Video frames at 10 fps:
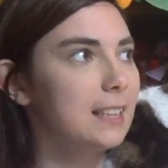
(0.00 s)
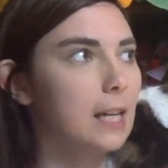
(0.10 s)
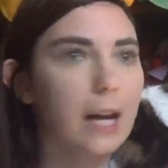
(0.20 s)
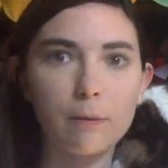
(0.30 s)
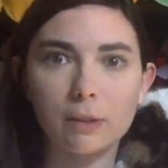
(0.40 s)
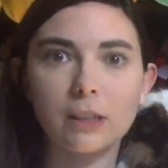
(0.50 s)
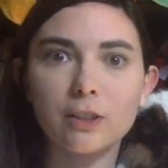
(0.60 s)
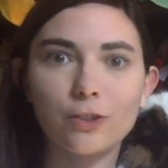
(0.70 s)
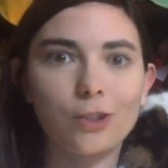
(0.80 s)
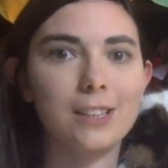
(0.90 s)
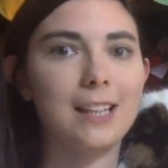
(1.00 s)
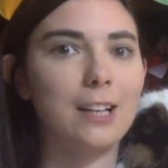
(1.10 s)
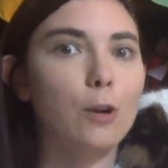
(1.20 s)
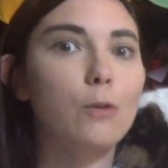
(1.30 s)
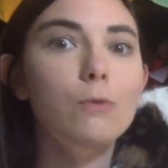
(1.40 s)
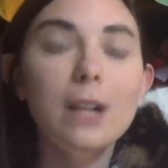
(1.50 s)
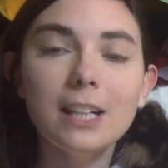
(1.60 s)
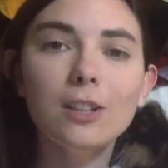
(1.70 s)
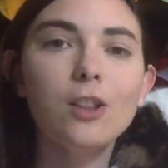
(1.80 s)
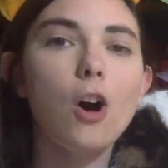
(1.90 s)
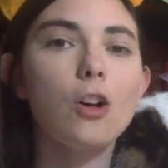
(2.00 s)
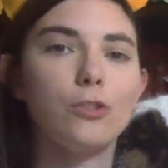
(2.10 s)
like I really started like reading a lot